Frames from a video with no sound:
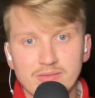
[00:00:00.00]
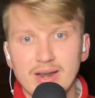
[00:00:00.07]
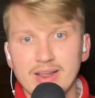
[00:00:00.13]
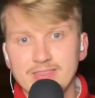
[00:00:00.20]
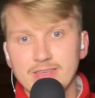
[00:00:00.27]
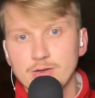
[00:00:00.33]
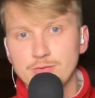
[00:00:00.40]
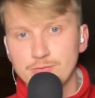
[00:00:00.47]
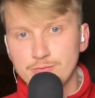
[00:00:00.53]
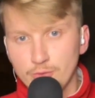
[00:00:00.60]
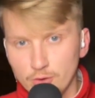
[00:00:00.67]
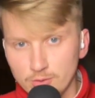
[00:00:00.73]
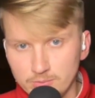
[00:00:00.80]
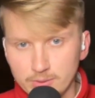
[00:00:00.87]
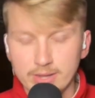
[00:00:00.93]
that I think
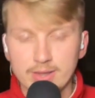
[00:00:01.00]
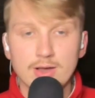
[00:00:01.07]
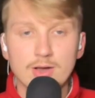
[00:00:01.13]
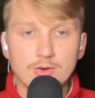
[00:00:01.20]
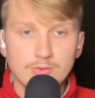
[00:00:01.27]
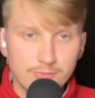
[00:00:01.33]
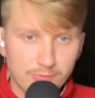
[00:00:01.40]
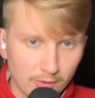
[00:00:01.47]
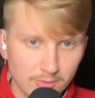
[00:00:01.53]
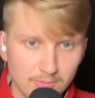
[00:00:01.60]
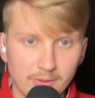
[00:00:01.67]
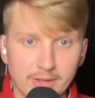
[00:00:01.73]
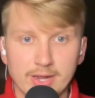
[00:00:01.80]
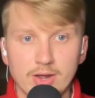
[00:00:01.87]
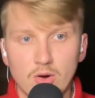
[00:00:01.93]
firmly
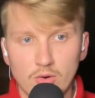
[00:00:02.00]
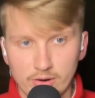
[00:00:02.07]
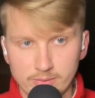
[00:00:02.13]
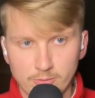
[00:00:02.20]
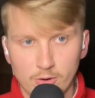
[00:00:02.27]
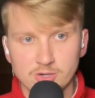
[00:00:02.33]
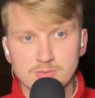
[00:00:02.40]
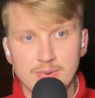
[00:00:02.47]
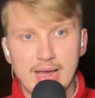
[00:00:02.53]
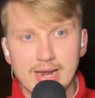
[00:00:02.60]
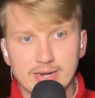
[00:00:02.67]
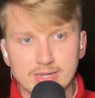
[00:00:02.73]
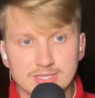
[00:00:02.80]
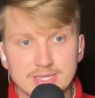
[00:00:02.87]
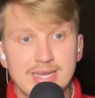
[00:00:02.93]
are in March
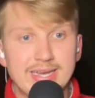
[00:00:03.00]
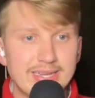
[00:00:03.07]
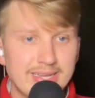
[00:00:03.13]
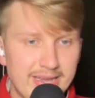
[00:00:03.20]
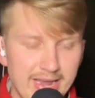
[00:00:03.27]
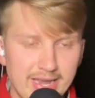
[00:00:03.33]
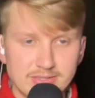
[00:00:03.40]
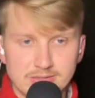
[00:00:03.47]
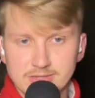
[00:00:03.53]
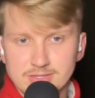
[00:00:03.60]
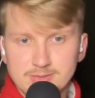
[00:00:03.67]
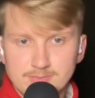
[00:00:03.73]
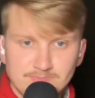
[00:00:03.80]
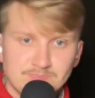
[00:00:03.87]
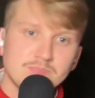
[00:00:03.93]
Madness.
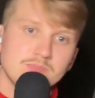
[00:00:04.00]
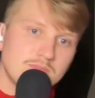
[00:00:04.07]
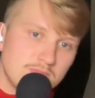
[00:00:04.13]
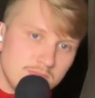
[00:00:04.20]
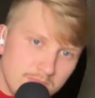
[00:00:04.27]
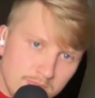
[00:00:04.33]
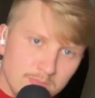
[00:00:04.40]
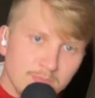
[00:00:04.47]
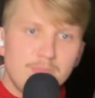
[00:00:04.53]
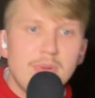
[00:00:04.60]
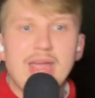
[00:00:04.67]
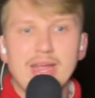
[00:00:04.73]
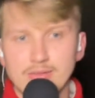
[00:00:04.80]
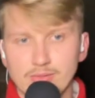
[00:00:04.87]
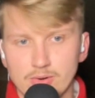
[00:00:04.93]
Kansas,
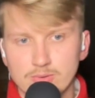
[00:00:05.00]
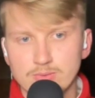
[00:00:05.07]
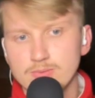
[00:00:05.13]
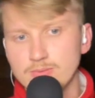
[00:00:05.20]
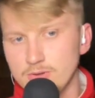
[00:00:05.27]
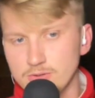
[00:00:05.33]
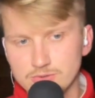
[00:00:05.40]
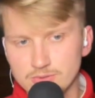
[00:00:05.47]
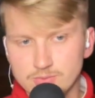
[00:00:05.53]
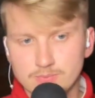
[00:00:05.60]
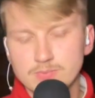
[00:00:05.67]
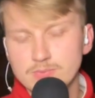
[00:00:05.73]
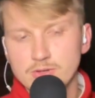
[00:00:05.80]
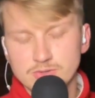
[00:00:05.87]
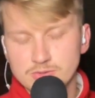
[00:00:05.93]
Baylor,
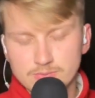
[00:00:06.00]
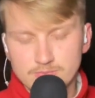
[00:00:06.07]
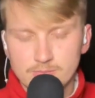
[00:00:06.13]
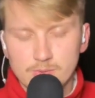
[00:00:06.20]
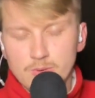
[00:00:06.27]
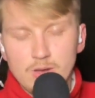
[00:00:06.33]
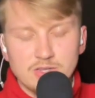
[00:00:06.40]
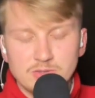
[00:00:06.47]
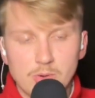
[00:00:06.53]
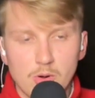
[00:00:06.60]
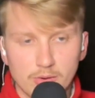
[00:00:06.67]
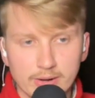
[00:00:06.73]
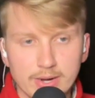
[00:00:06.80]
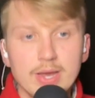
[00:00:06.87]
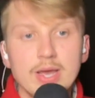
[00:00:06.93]
those
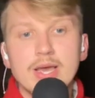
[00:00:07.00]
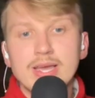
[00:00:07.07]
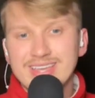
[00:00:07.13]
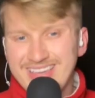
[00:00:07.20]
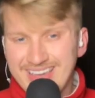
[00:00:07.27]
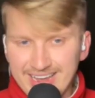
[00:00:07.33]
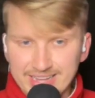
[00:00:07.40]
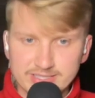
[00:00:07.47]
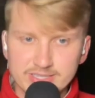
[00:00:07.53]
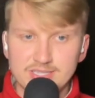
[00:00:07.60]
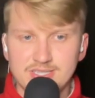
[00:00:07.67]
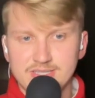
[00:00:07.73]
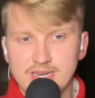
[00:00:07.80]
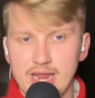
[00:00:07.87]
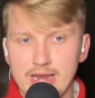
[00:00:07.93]
unspoken.
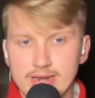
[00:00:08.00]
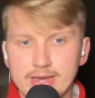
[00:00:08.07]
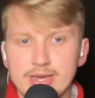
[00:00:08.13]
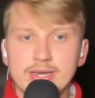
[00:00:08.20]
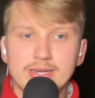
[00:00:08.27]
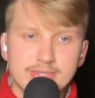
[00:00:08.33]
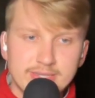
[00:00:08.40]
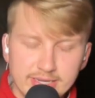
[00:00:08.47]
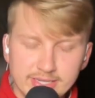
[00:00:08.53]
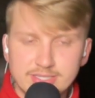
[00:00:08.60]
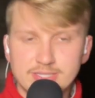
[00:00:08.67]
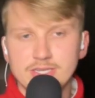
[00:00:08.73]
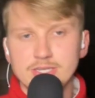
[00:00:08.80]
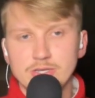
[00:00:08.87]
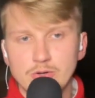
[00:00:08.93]
Kansas State,
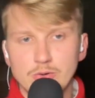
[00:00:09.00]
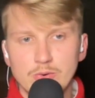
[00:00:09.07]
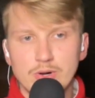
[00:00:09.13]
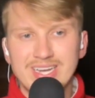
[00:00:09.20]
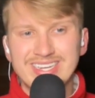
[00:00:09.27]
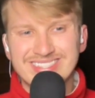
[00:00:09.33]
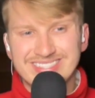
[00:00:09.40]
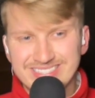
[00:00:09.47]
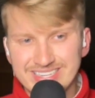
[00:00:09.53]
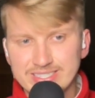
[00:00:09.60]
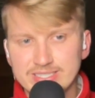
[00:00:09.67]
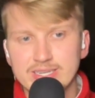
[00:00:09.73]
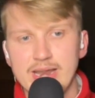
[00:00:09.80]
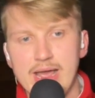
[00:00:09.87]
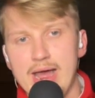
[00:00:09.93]
TCU,
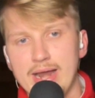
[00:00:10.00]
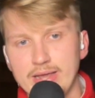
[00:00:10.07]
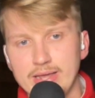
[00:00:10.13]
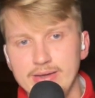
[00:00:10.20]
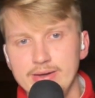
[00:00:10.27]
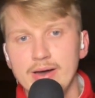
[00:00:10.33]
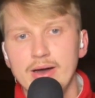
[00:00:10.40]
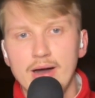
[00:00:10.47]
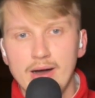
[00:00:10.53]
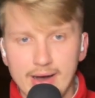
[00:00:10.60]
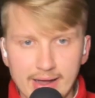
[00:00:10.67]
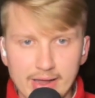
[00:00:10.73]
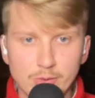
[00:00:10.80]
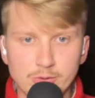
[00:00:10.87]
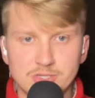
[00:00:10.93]
Cincinnati,
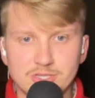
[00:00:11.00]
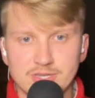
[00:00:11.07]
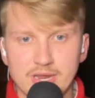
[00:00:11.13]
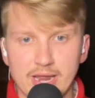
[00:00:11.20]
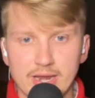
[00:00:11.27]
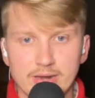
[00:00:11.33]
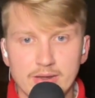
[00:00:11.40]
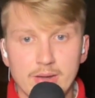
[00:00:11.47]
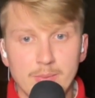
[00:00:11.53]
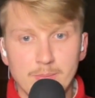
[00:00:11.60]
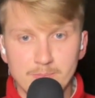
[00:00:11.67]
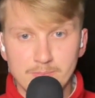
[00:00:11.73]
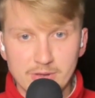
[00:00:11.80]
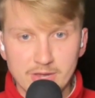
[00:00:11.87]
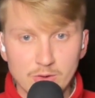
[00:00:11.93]
Iowa State,
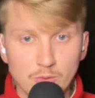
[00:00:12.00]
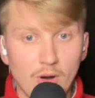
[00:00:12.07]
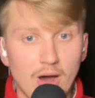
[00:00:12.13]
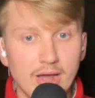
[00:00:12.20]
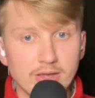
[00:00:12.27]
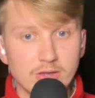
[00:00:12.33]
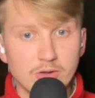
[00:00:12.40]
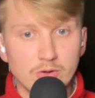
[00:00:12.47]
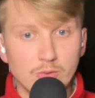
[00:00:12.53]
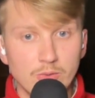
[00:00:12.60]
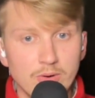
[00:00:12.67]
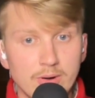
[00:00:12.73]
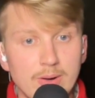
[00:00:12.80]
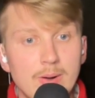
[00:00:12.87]
BYU.